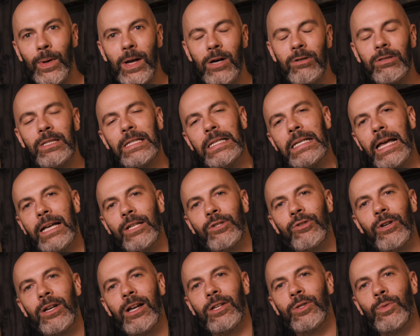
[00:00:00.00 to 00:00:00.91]
go on to the
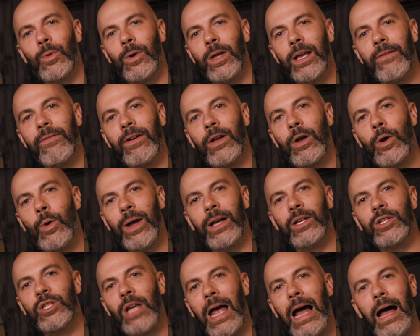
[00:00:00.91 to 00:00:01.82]
next drink, I just want to give a
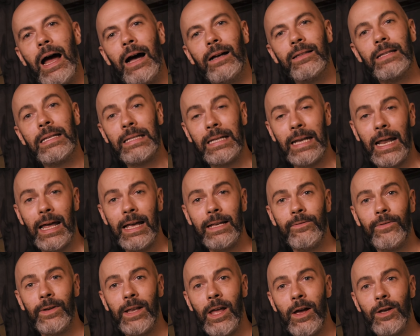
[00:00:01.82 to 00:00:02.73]
quick shout out to
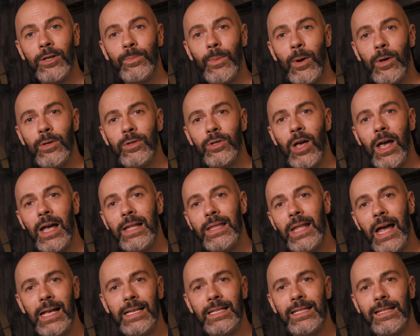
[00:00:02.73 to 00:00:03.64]
today's video sponsor,
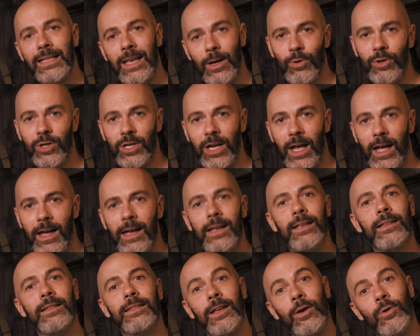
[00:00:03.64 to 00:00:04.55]
and that is Skillshare.
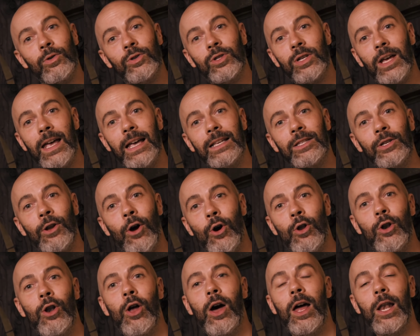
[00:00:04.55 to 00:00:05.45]
Skillshare is an
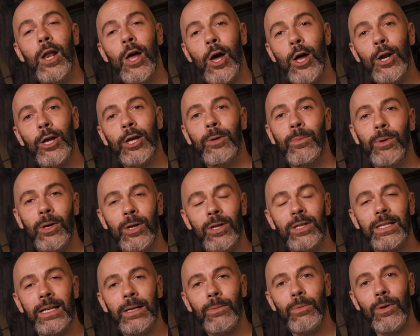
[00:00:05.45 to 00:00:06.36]
online learning community